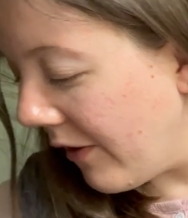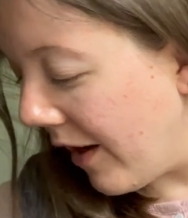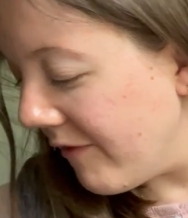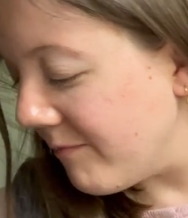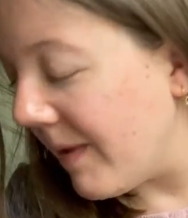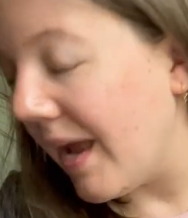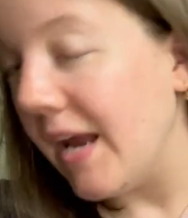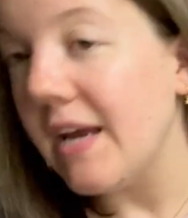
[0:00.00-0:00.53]
I've
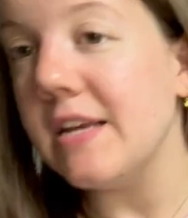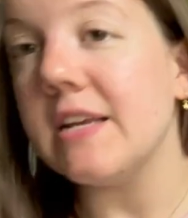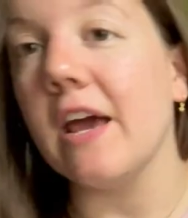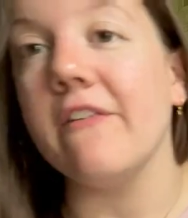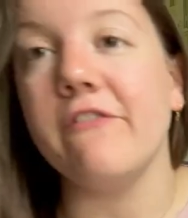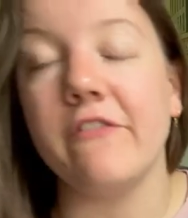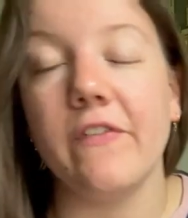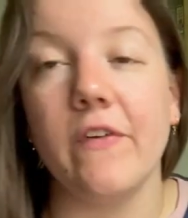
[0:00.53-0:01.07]
made a
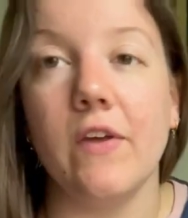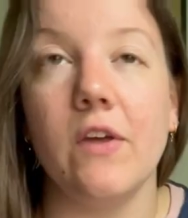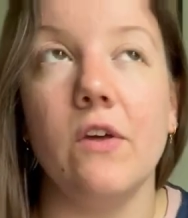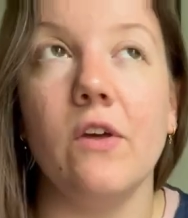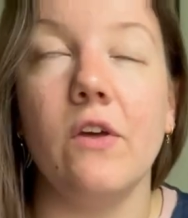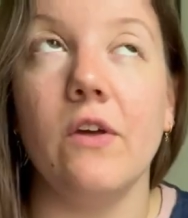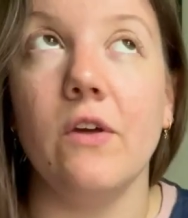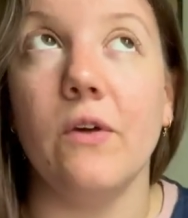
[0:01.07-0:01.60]

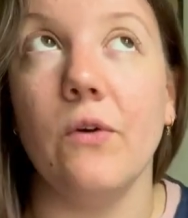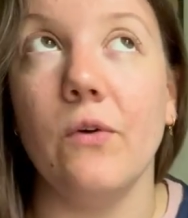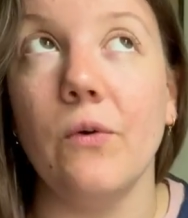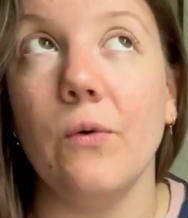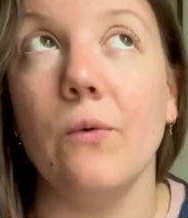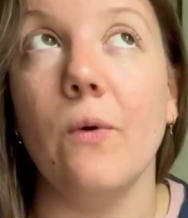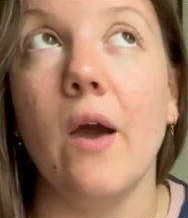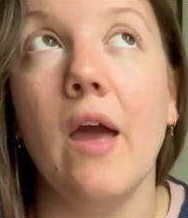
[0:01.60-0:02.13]

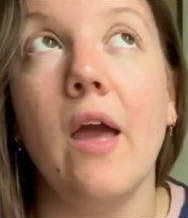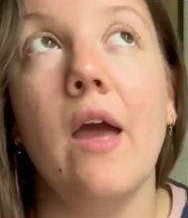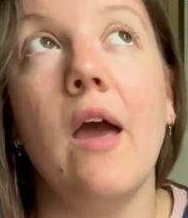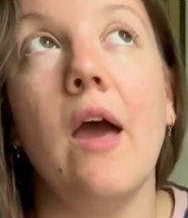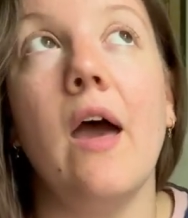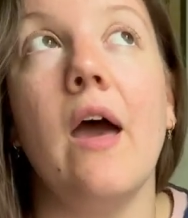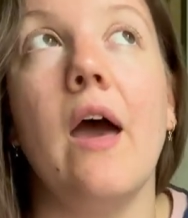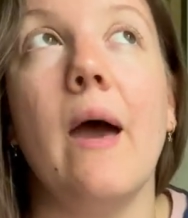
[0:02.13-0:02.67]
few
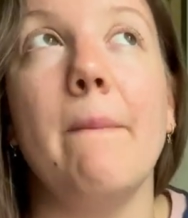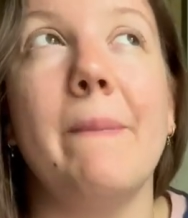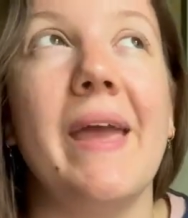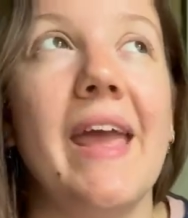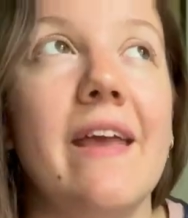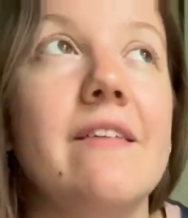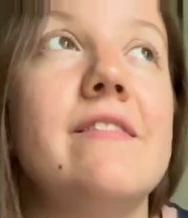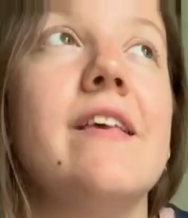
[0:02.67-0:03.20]

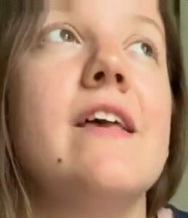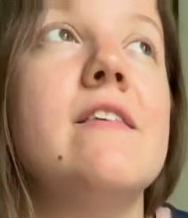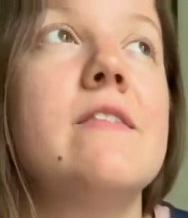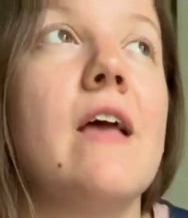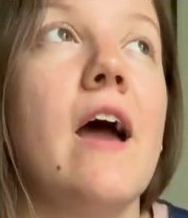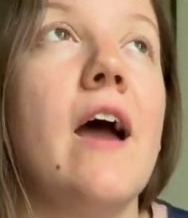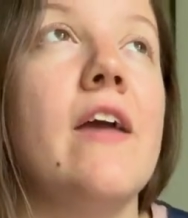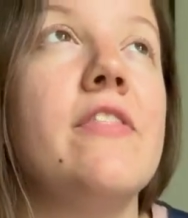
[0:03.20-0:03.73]
pieces.
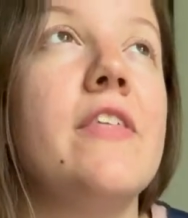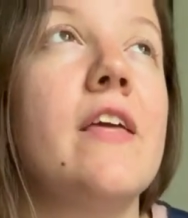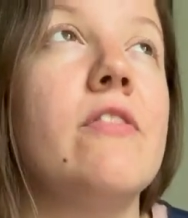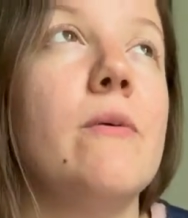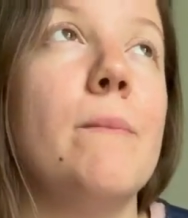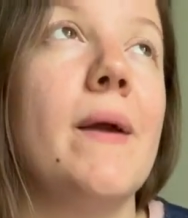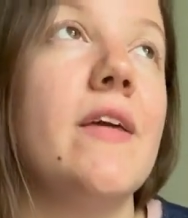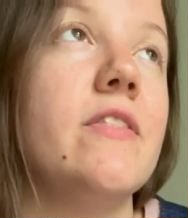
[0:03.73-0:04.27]
I think
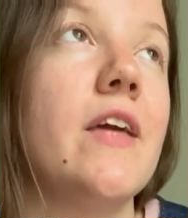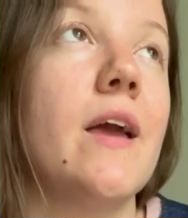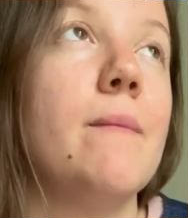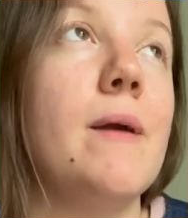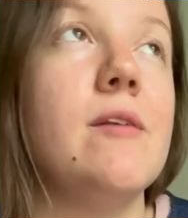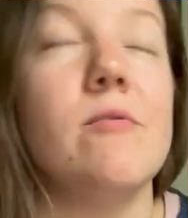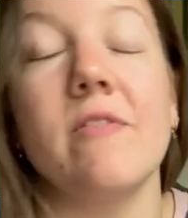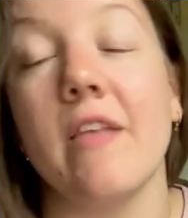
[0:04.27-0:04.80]
the main thing I
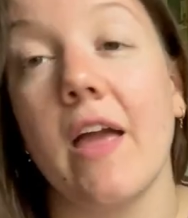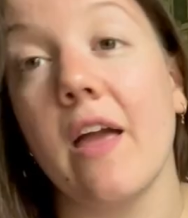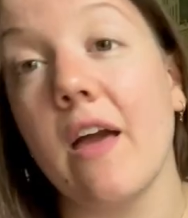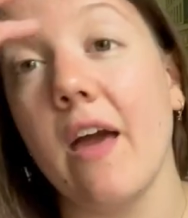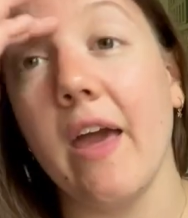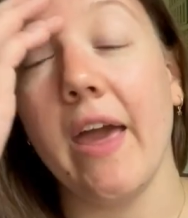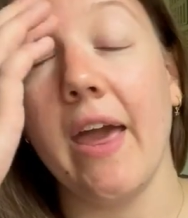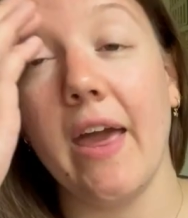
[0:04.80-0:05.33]
made was like
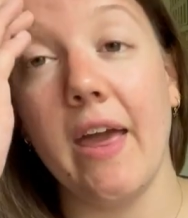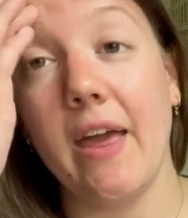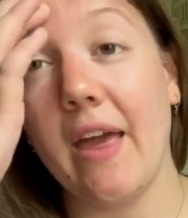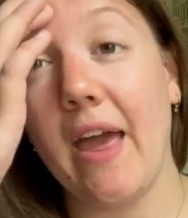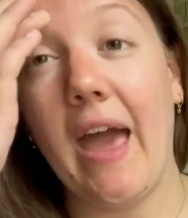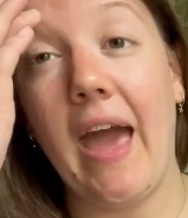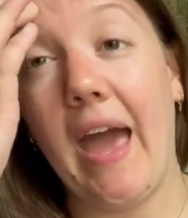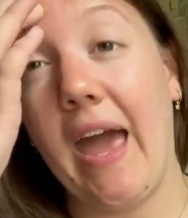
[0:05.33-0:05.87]
a
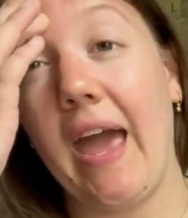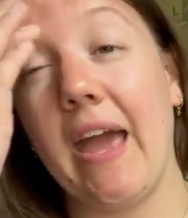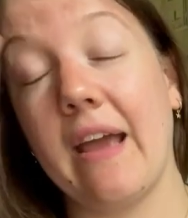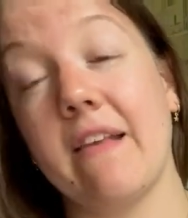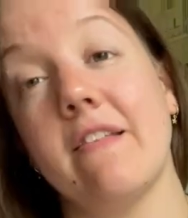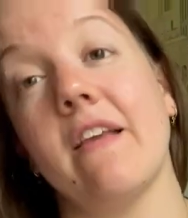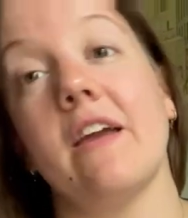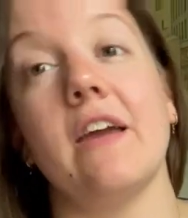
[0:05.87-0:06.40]

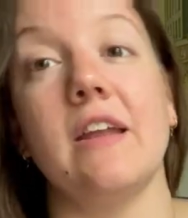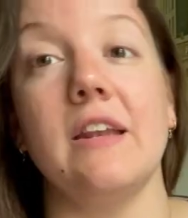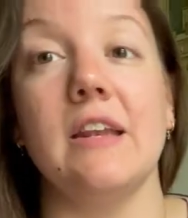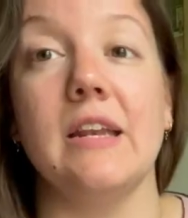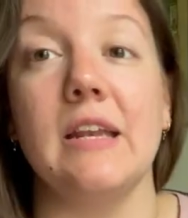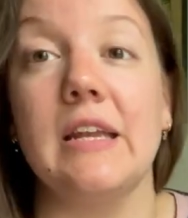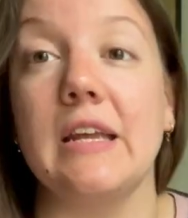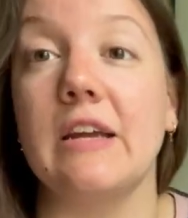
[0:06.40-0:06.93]

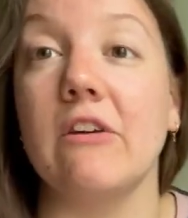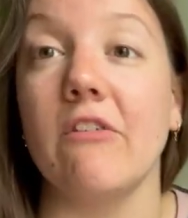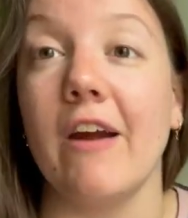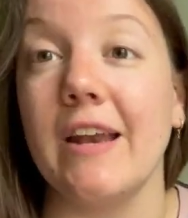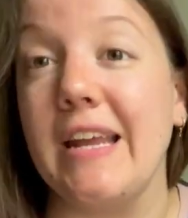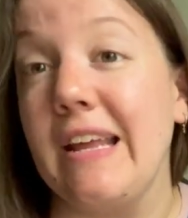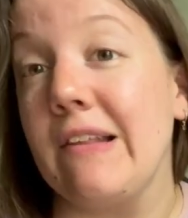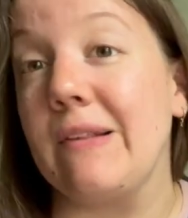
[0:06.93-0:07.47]
hexagon
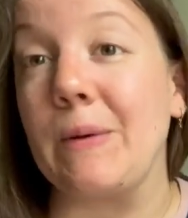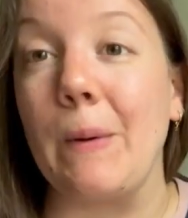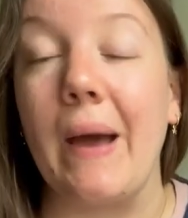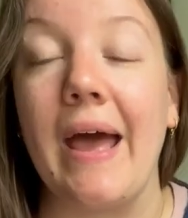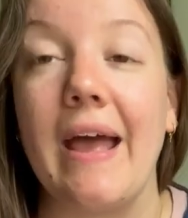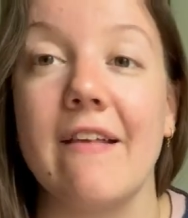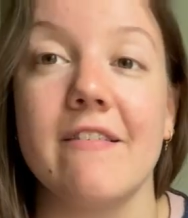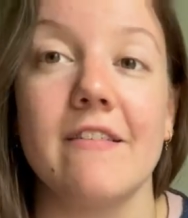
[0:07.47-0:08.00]
granny
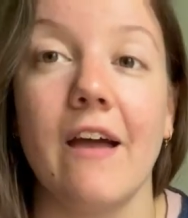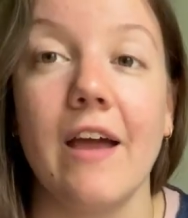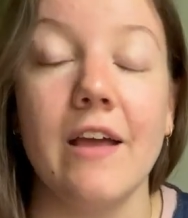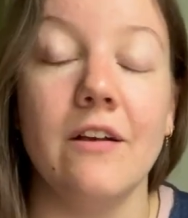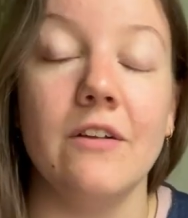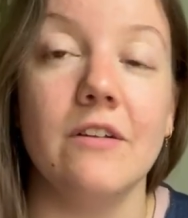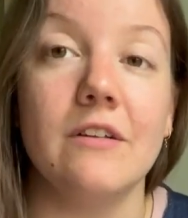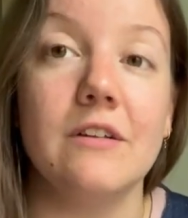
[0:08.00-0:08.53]
square
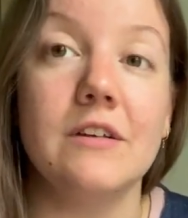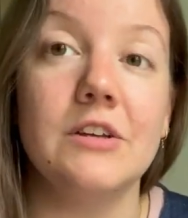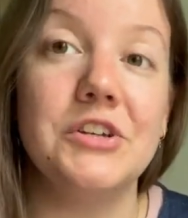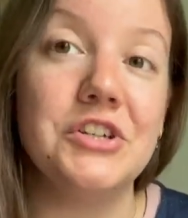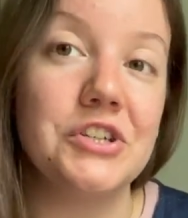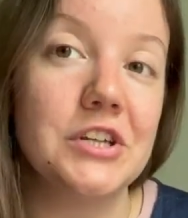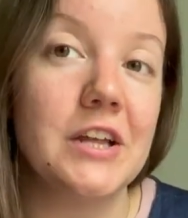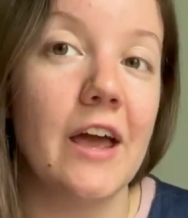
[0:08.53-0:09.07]
style
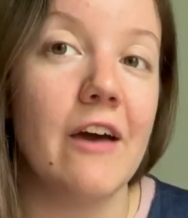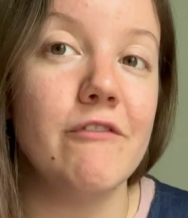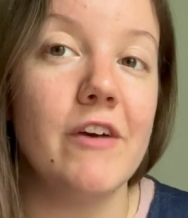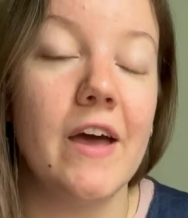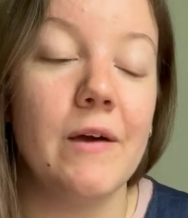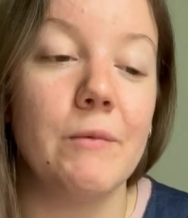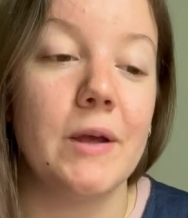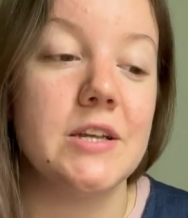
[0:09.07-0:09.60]
cushion
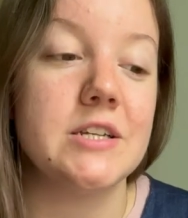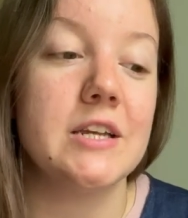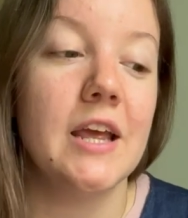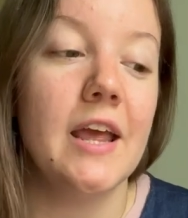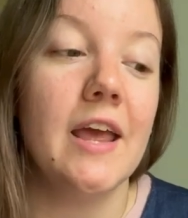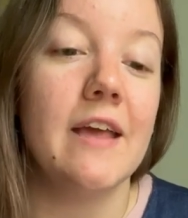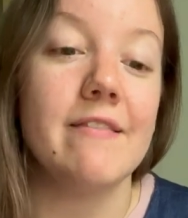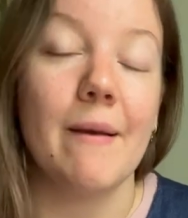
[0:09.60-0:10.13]
cover, which
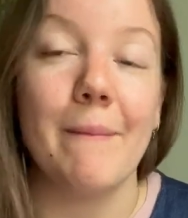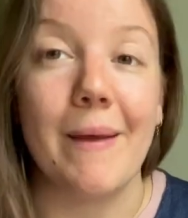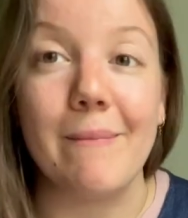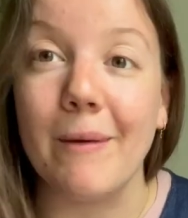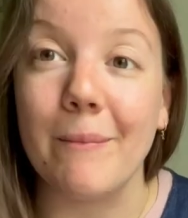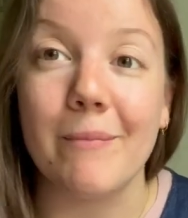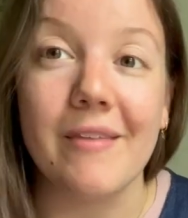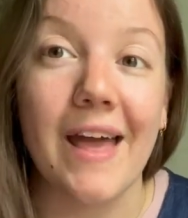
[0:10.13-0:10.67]
is at my
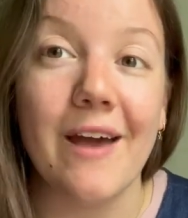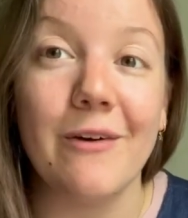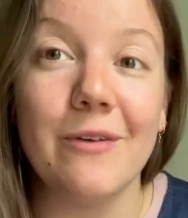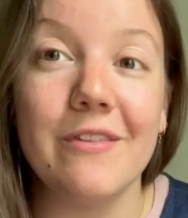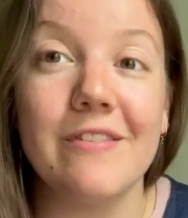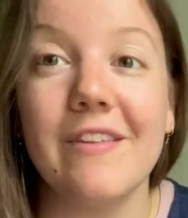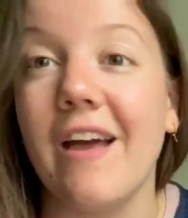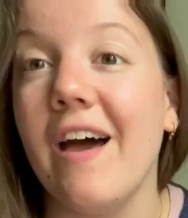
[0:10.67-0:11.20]
mum's
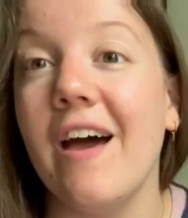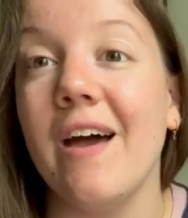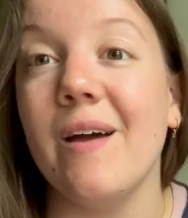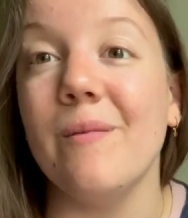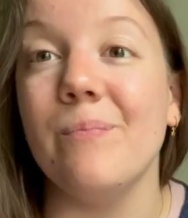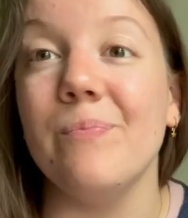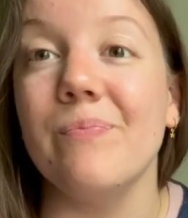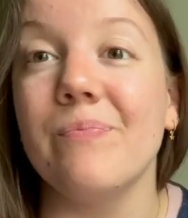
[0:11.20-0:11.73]
house.
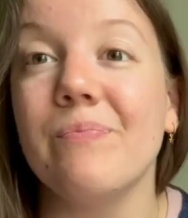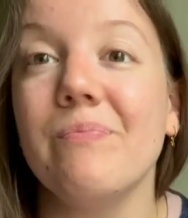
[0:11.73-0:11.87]
And